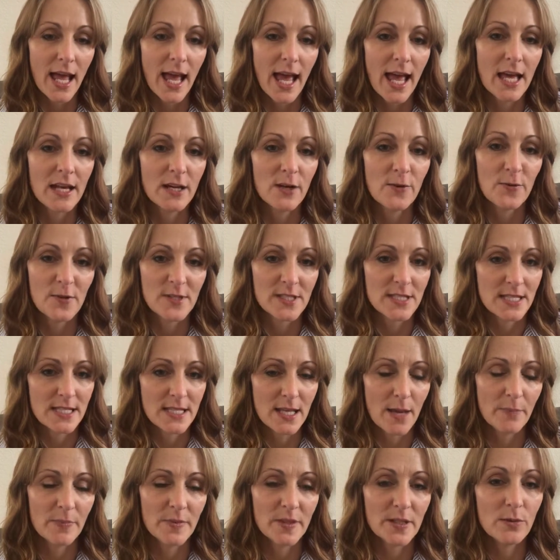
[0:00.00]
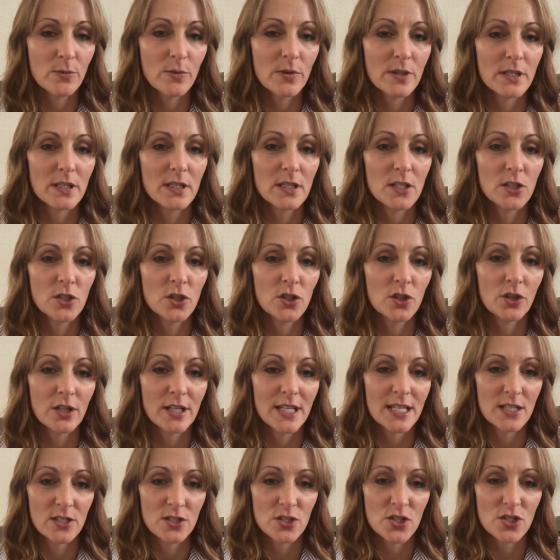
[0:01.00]
And if it's something within your
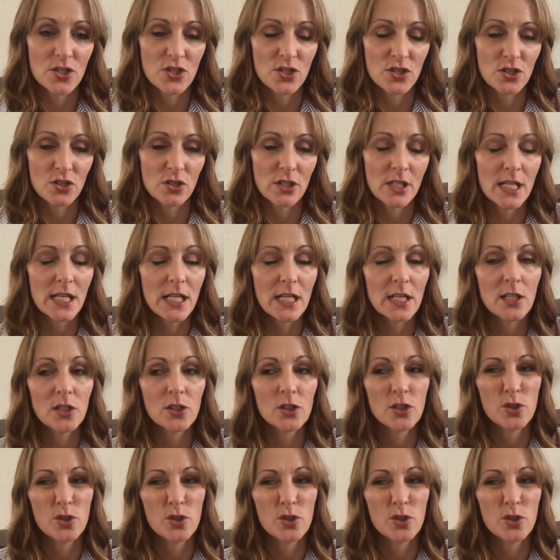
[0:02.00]
industry,